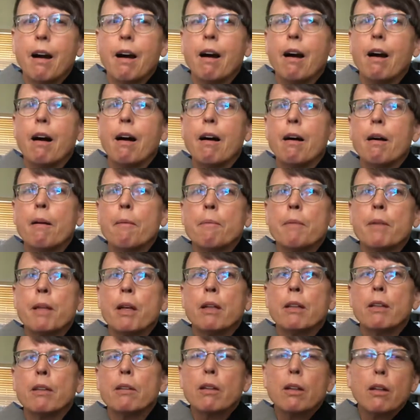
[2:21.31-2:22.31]

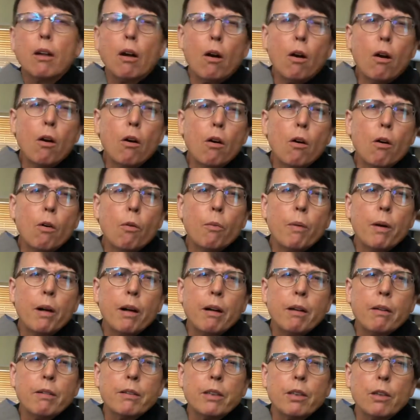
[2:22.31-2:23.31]
They're like, oh,
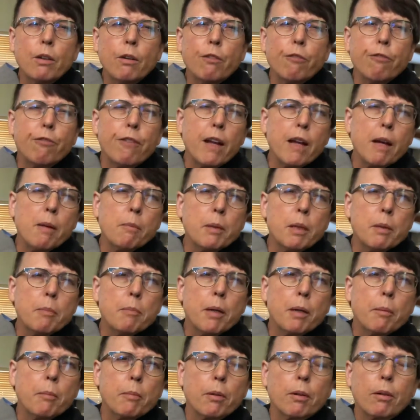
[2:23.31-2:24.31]
well, family
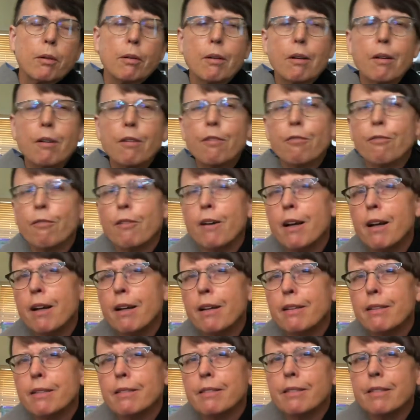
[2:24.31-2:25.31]
member or a
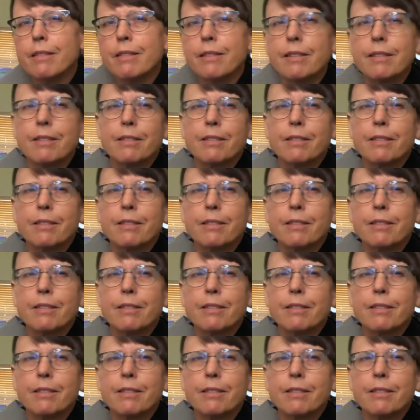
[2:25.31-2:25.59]
friend,